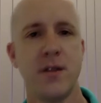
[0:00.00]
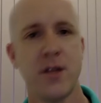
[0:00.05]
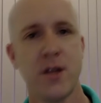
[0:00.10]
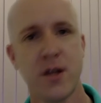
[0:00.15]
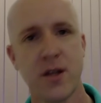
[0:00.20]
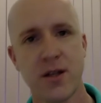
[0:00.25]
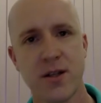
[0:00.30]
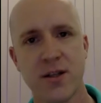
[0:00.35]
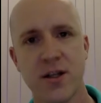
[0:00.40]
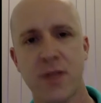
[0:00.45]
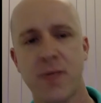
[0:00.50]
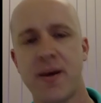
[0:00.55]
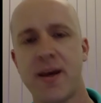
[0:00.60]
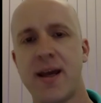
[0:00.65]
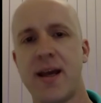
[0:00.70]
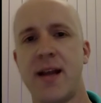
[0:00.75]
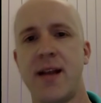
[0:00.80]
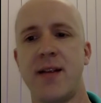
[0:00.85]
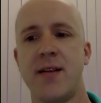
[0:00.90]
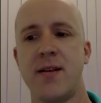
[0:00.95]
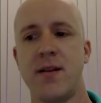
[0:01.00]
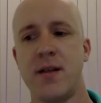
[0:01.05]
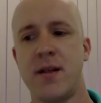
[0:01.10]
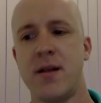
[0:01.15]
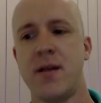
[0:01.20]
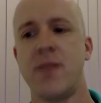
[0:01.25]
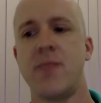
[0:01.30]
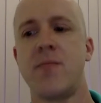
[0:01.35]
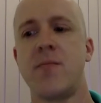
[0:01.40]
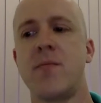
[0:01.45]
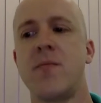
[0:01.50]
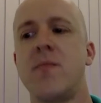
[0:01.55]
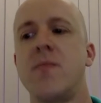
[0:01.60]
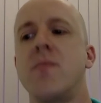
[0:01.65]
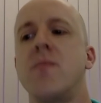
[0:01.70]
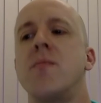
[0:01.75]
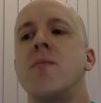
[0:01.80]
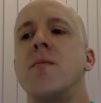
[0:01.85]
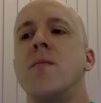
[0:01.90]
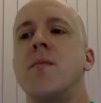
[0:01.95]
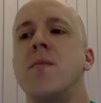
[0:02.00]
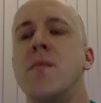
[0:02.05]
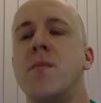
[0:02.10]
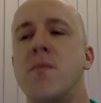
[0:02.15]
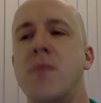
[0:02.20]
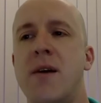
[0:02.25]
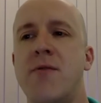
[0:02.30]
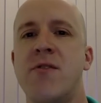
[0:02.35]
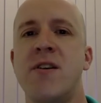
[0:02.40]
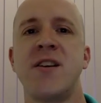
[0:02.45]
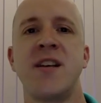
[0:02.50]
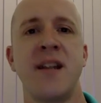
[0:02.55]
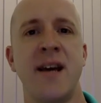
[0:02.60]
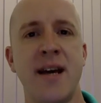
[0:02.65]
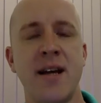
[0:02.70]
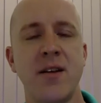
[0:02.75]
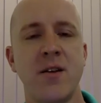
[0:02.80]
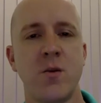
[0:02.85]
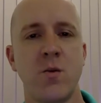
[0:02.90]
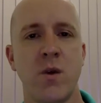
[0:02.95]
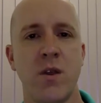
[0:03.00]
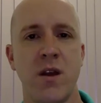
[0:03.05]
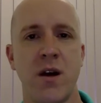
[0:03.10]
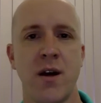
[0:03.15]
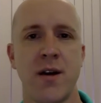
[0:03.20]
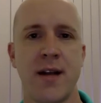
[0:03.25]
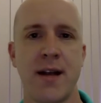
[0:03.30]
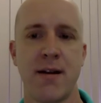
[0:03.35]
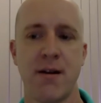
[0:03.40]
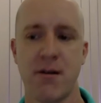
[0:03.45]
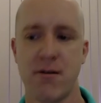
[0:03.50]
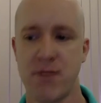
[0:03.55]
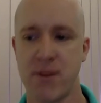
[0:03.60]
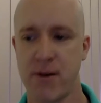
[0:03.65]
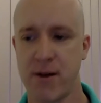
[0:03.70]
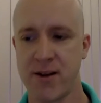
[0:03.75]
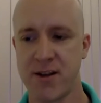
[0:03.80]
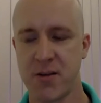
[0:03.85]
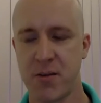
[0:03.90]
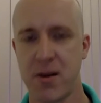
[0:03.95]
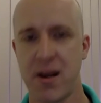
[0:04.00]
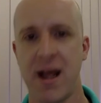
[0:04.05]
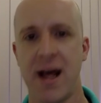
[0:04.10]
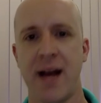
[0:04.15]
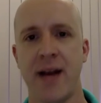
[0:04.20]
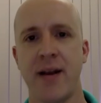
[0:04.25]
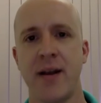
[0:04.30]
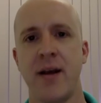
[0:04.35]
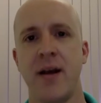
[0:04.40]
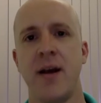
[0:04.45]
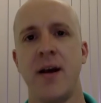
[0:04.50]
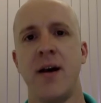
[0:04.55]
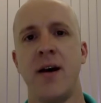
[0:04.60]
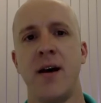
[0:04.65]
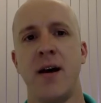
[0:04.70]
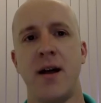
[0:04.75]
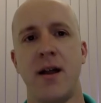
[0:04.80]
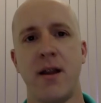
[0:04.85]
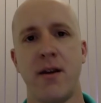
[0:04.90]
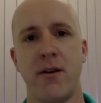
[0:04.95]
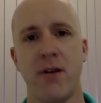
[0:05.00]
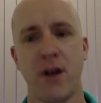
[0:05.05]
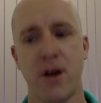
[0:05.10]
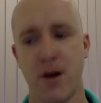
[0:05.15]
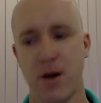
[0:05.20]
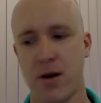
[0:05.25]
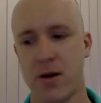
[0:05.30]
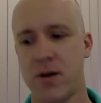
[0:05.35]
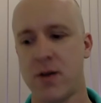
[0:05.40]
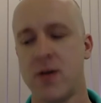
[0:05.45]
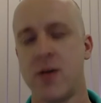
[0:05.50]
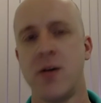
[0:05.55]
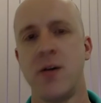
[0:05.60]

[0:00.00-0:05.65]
you can still make it you know, resonate with the idea of there is a plan and there are